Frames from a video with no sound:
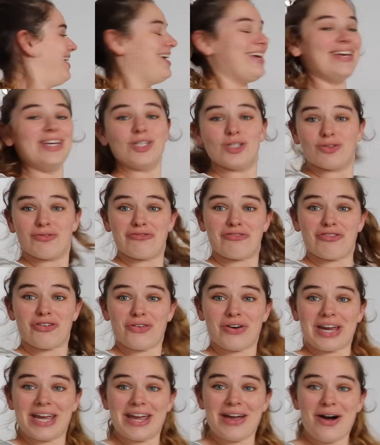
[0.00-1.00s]
is
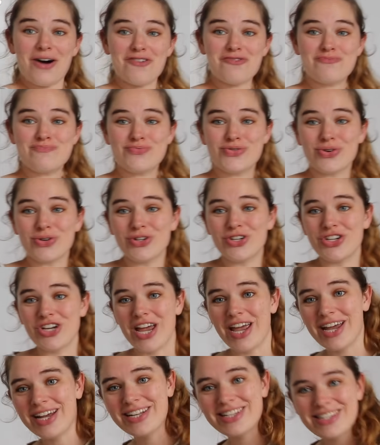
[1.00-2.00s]
free of
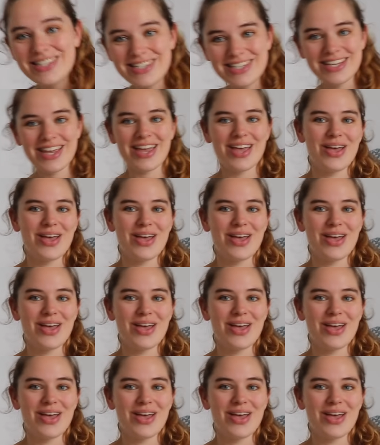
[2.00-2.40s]
projects.